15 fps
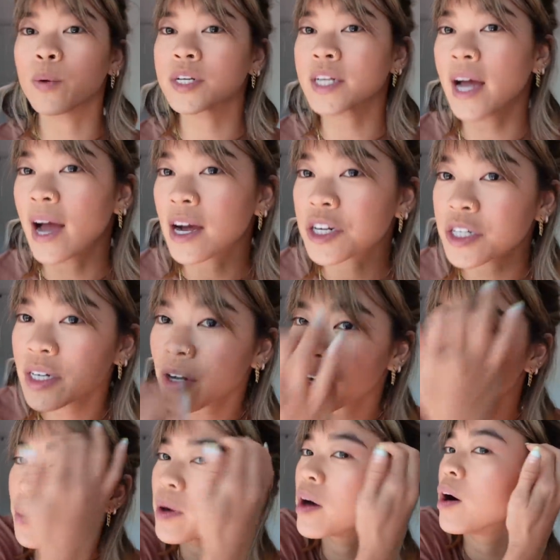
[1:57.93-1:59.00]
which I actually
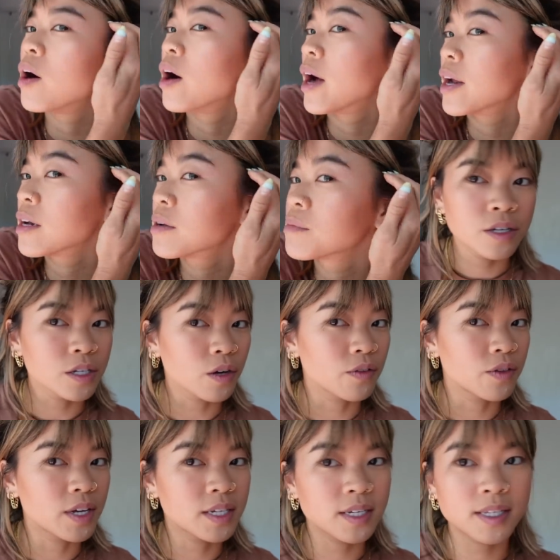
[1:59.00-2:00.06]
already put on. So
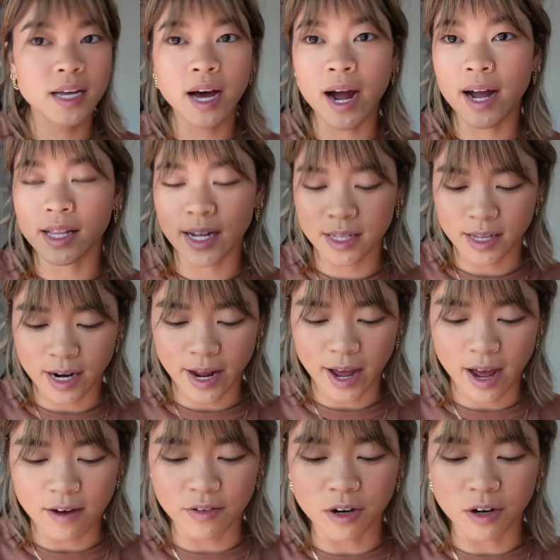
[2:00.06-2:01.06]
this is the highlight that I have